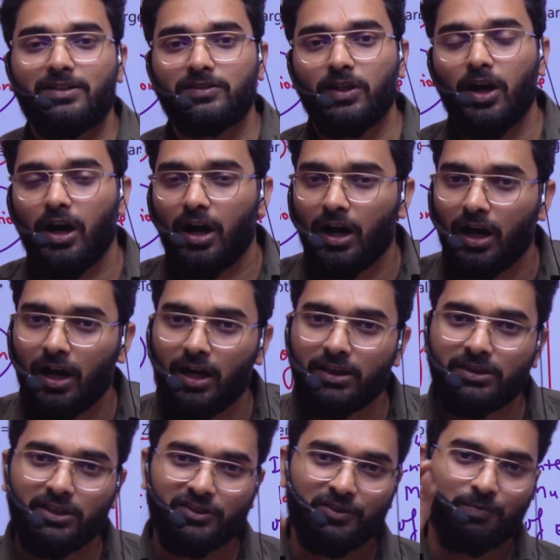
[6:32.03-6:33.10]
all
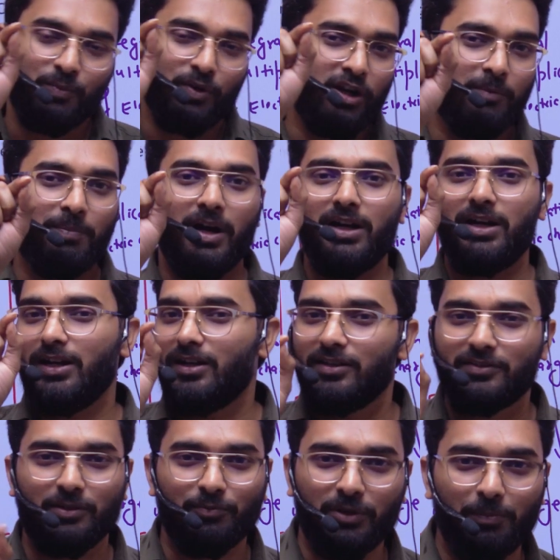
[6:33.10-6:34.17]
the small
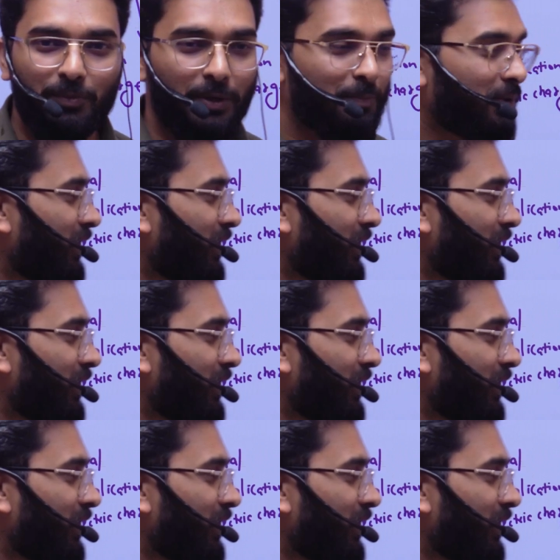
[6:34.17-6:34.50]
particles of the paper,